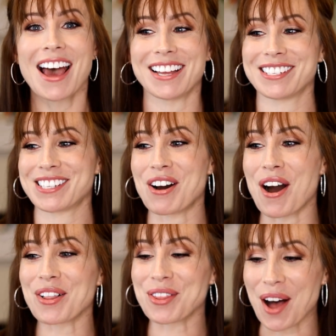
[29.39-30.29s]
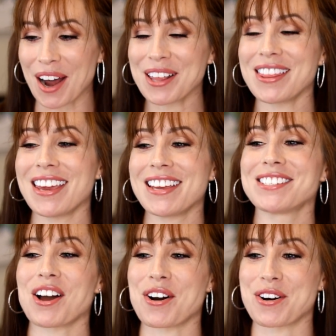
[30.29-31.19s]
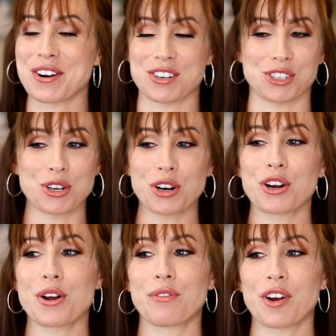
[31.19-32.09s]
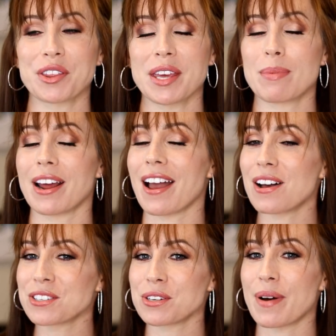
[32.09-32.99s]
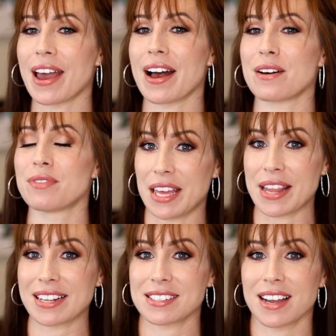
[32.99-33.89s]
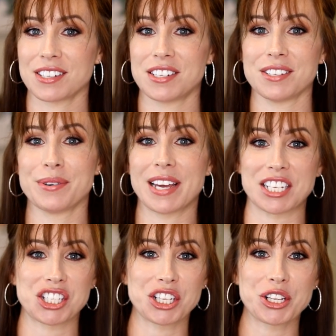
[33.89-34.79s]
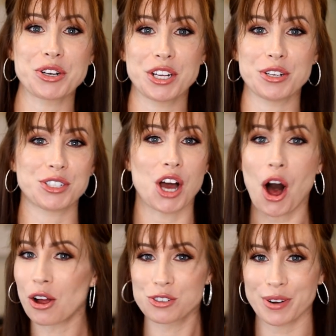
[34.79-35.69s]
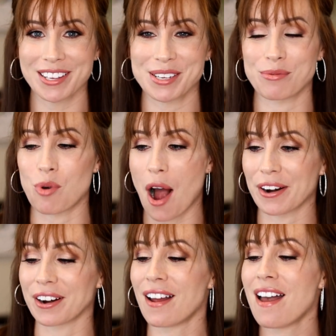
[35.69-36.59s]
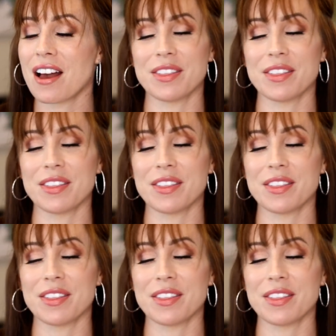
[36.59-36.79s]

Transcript: And so a lot of these are short girl friendly, but I also have, and that's not to exclude you tall drinks of water.